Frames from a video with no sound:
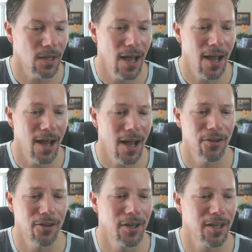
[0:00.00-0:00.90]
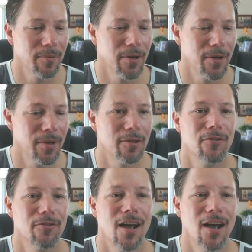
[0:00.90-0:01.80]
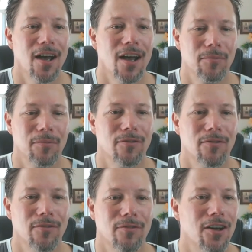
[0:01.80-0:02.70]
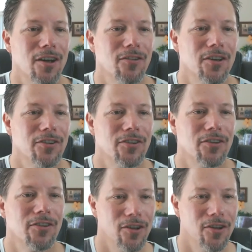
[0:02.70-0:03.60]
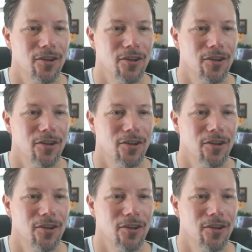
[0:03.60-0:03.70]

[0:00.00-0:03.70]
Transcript: I had another link I meant to provide. I'm providing a lot of links here, I know,